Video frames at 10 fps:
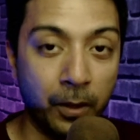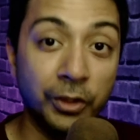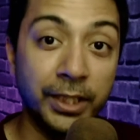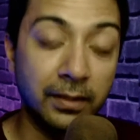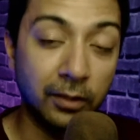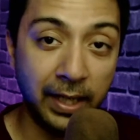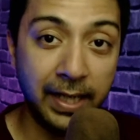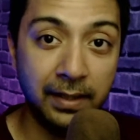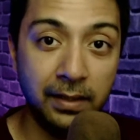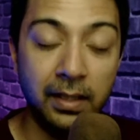On the other
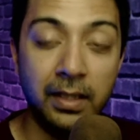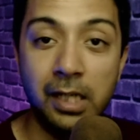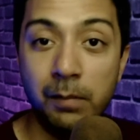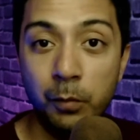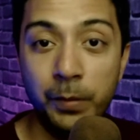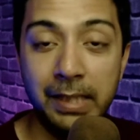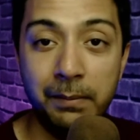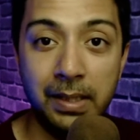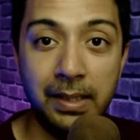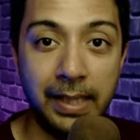hand,
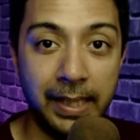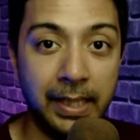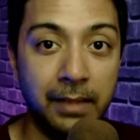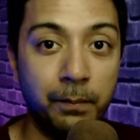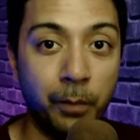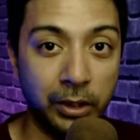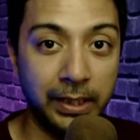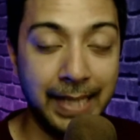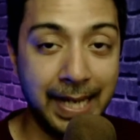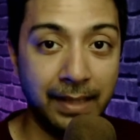WPML and
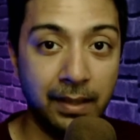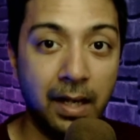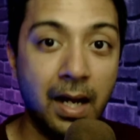Polylang